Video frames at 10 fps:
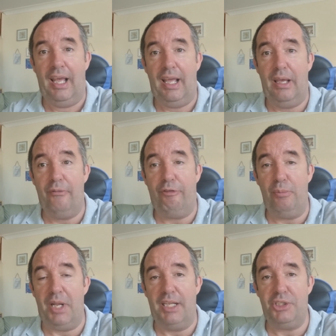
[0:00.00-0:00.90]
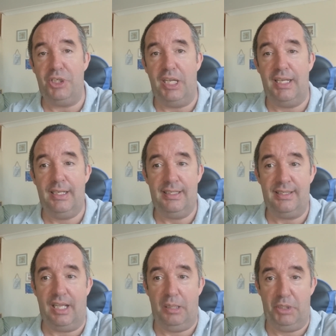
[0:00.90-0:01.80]
Uh, from next year, it's
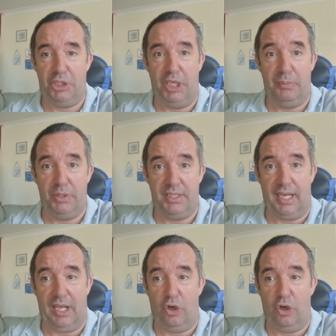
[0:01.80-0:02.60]
going to be cheaper to get